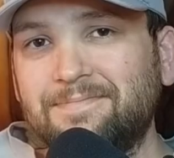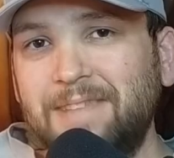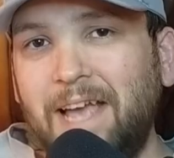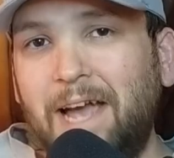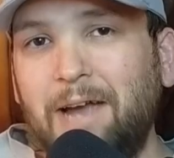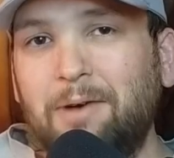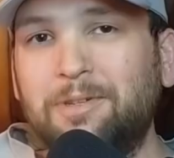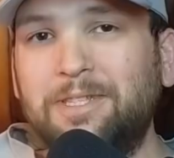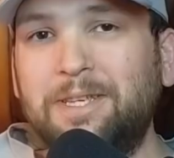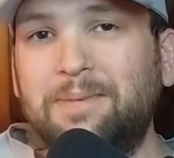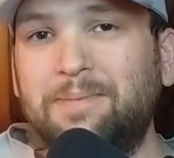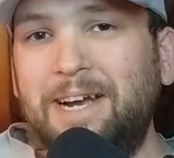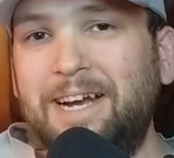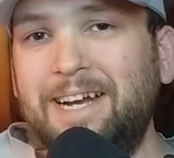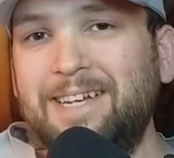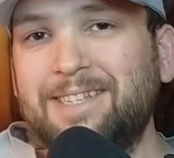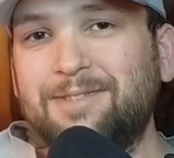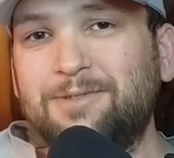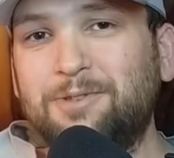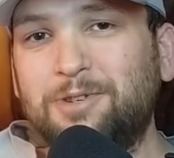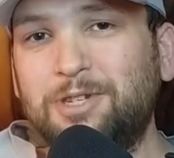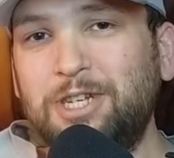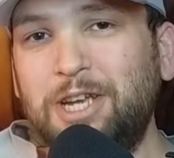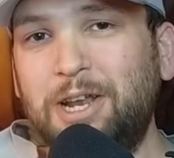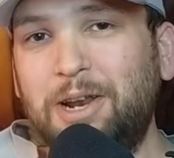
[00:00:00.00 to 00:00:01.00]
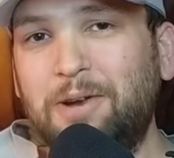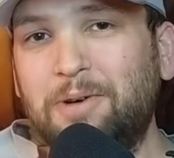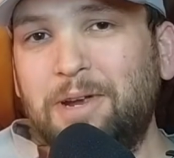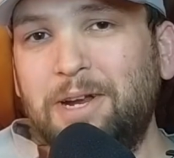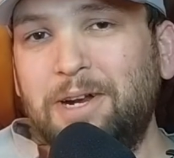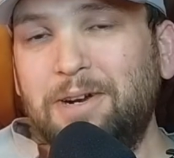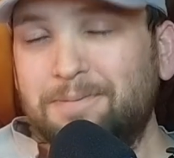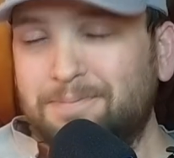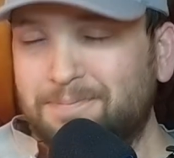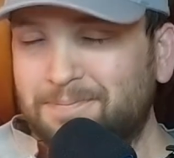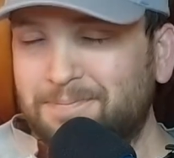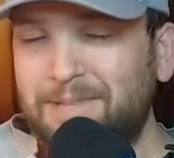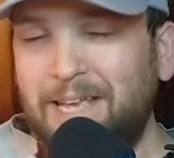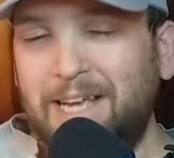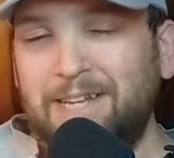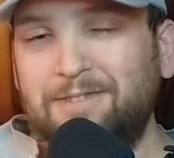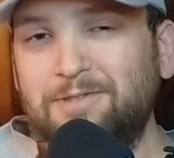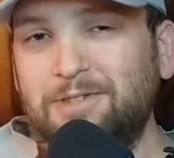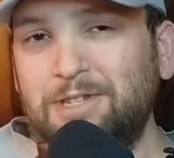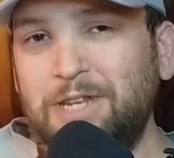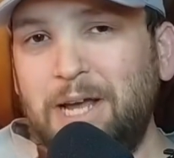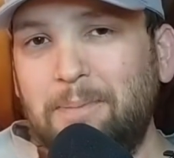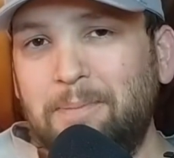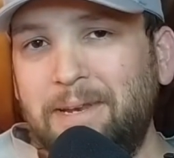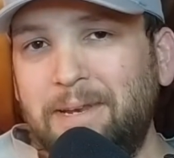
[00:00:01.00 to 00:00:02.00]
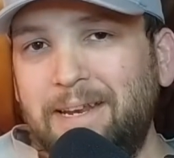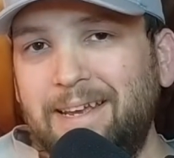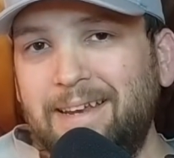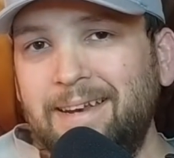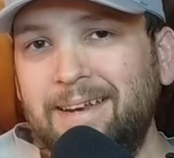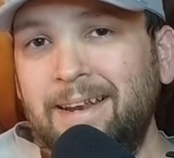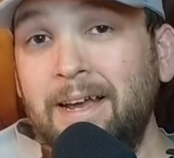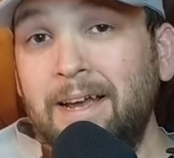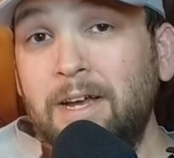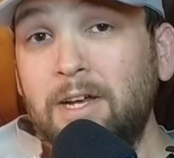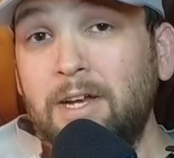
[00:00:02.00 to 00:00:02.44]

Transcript: Hey, what's up, guys? Norcetto here. Thanks for stopping in.